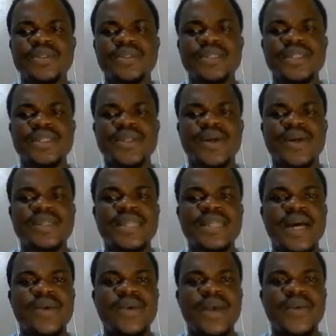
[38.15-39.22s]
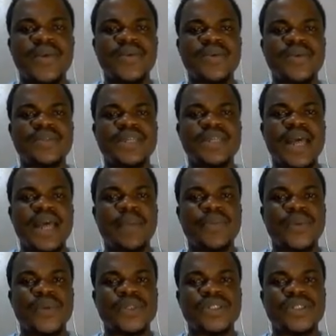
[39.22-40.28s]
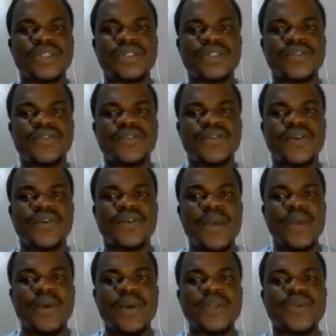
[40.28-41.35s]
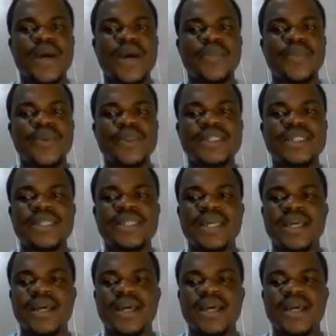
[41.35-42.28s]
discuss the approach for how we're going to approach